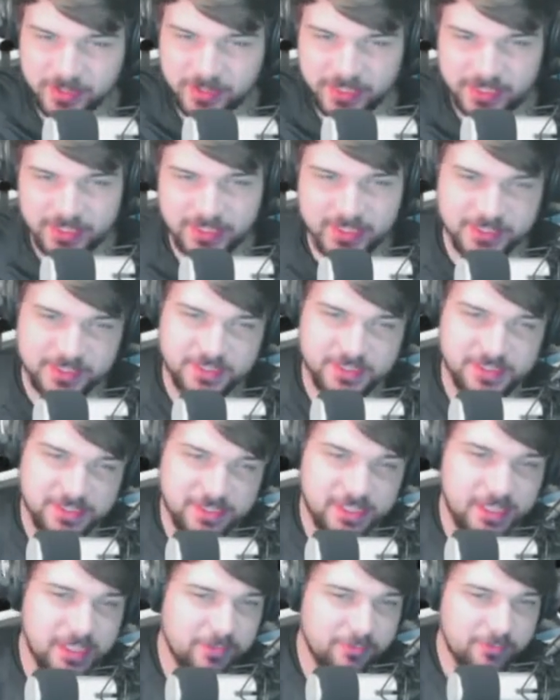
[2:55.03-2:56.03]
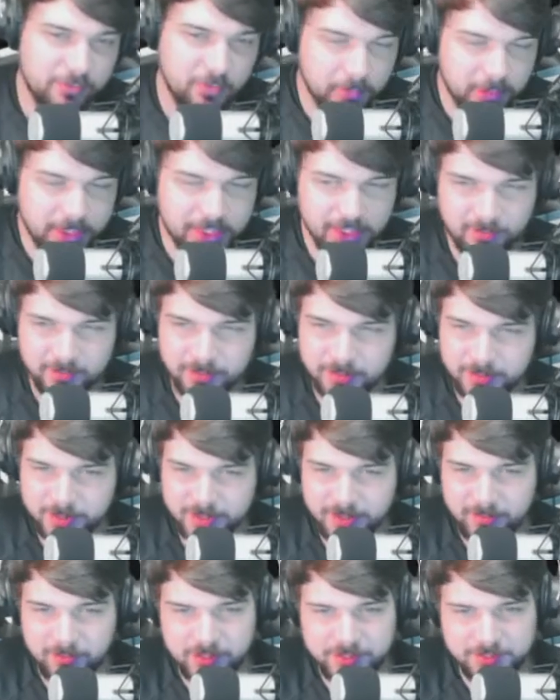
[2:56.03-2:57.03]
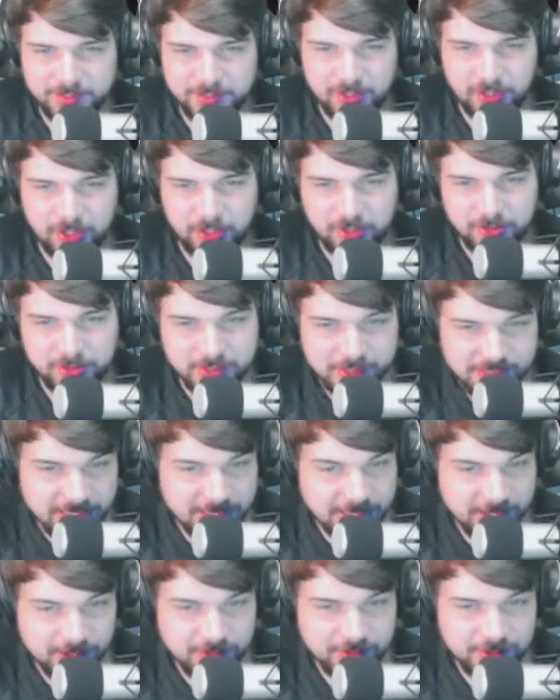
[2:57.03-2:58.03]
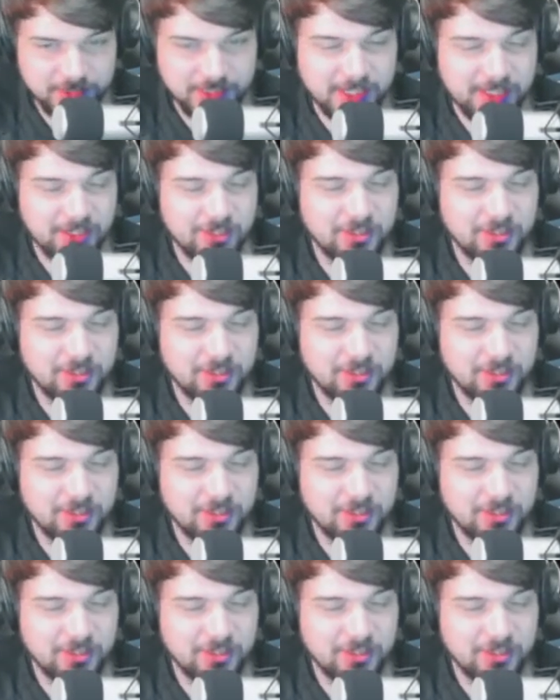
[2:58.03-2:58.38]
Because for me, I've been playing Monster Hunter 13 years now,